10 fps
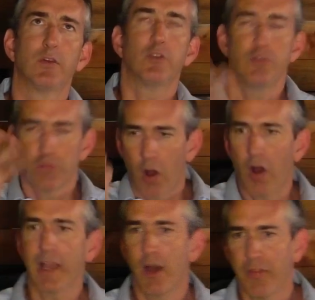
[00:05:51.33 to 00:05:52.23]

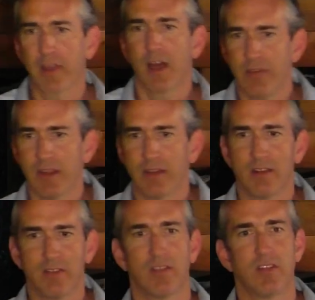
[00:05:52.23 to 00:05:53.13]
drawing on the covenant.
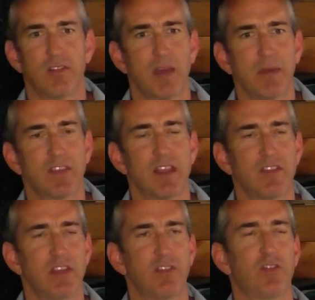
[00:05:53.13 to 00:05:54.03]
Does that make
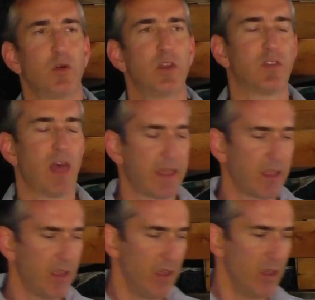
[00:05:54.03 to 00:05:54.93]
sense? So
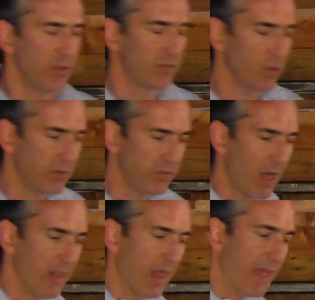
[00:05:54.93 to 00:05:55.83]
it's
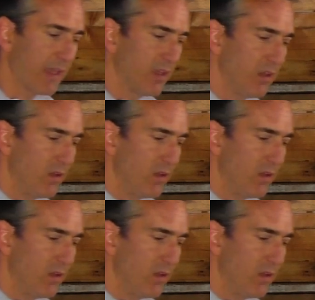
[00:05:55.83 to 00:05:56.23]
not like